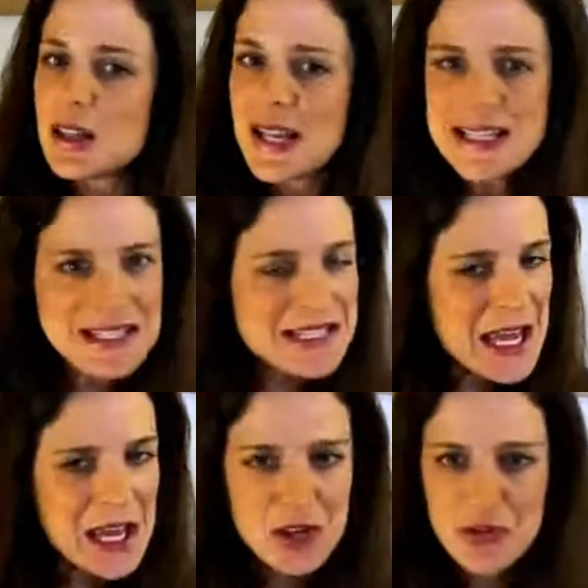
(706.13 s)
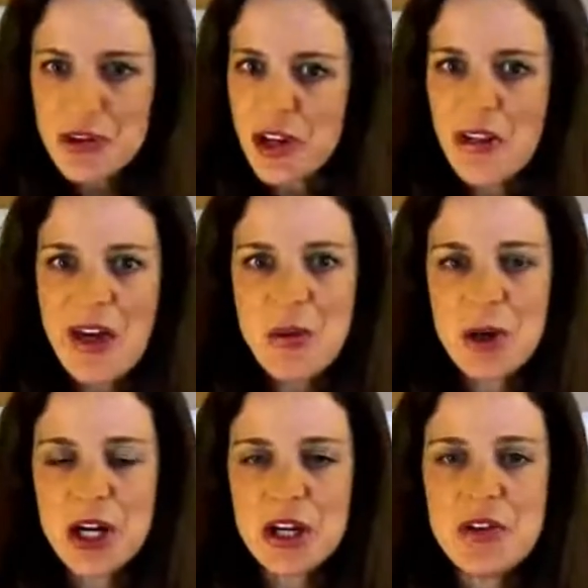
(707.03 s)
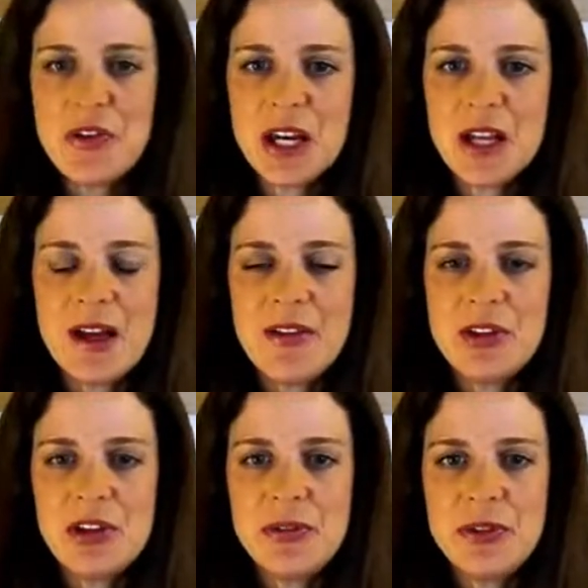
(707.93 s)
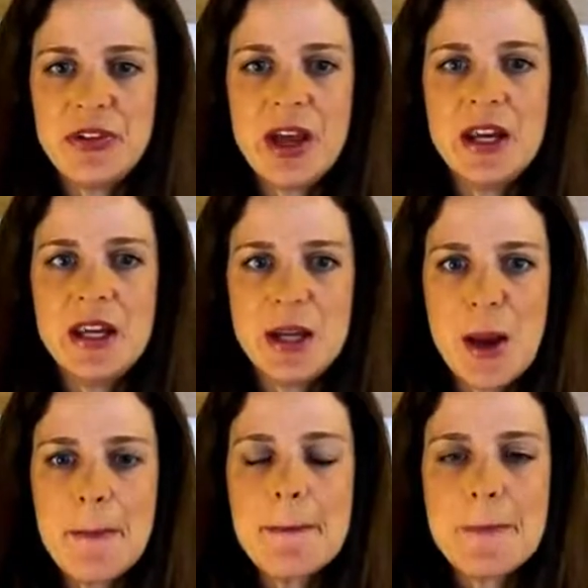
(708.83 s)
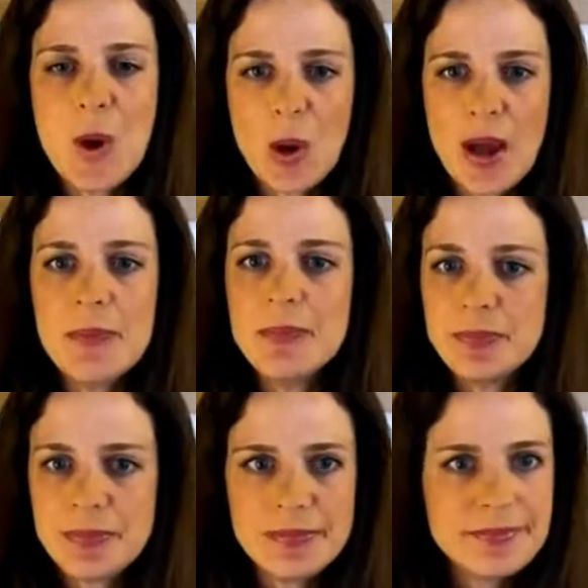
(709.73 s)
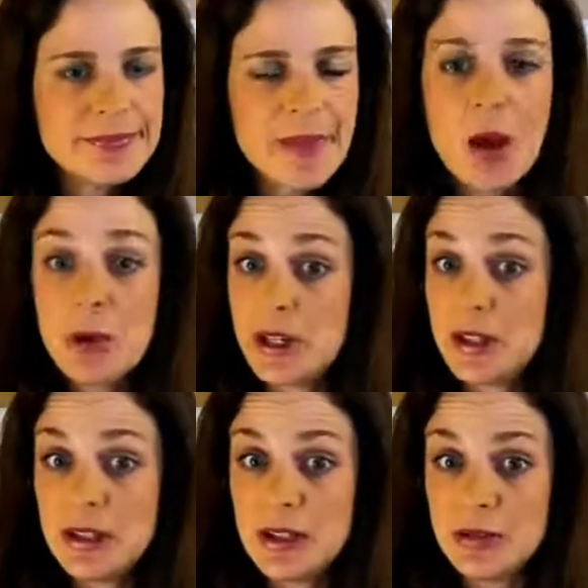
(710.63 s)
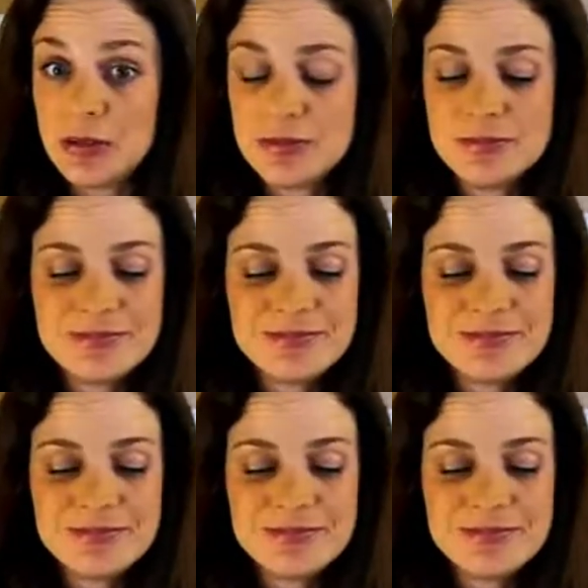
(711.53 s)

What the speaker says: Let's say you've done all that work and you've analyzed and you've decided, yep, okay, I'm ready to leave.